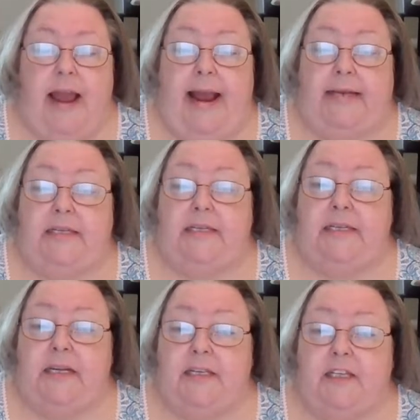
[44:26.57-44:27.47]
As he
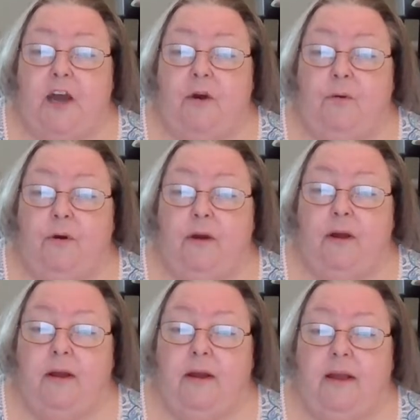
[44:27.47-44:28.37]
did so,
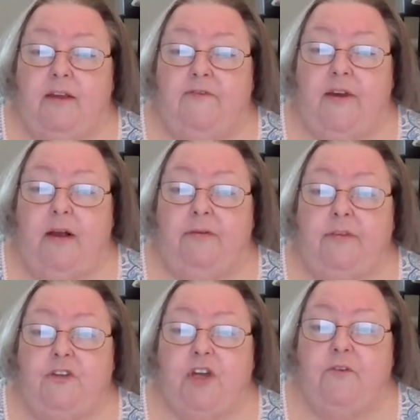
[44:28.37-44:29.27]
he felt
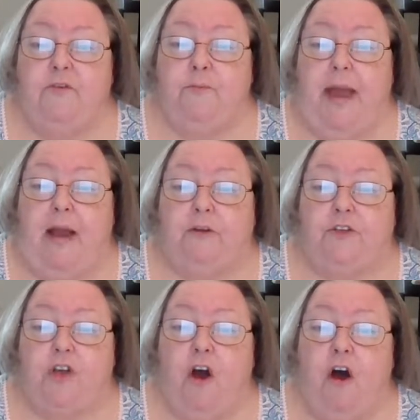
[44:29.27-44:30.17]
the shovel
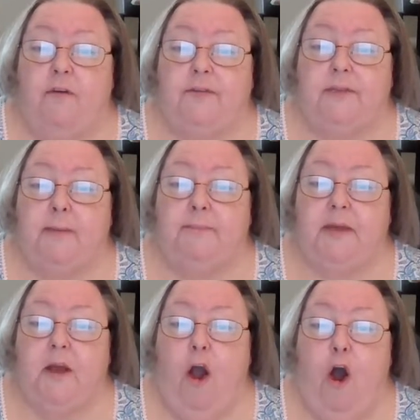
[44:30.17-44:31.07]
bounce off
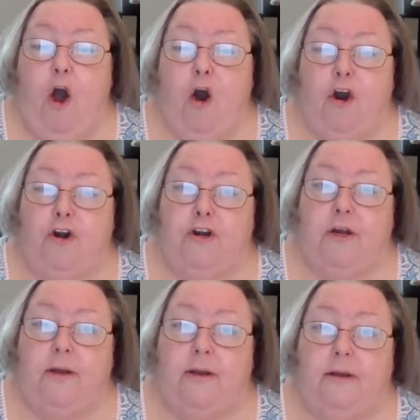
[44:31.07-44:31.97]
something
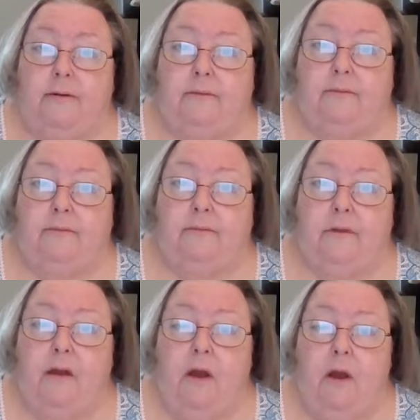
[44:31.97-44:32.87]
hard.
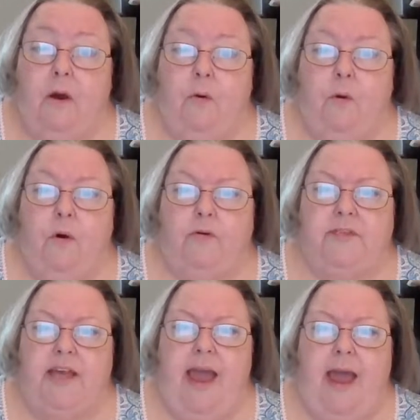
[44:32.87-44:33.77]
"What
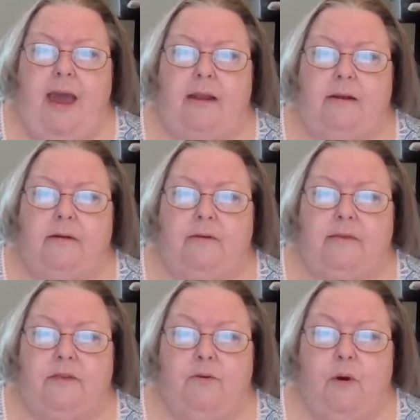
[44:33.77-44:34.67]
was that?"
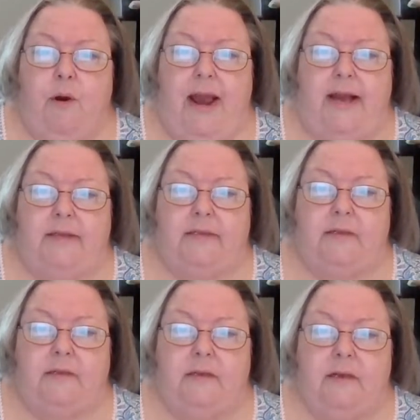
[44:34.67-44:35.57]
Zero
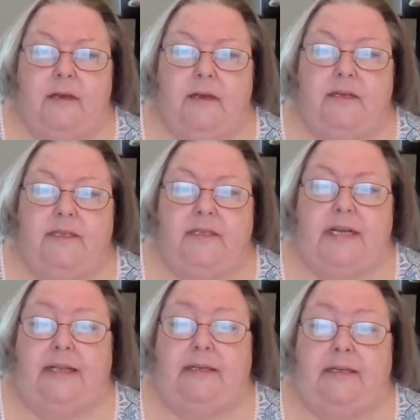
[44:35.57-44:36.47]
asked.
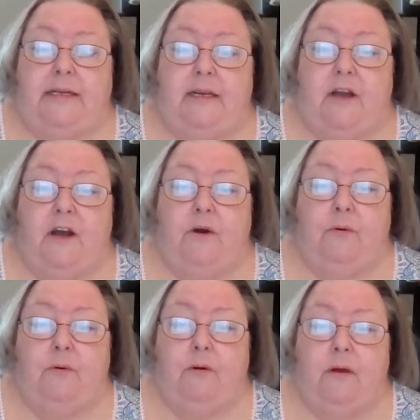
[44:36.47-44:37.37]
Stanley didn't know.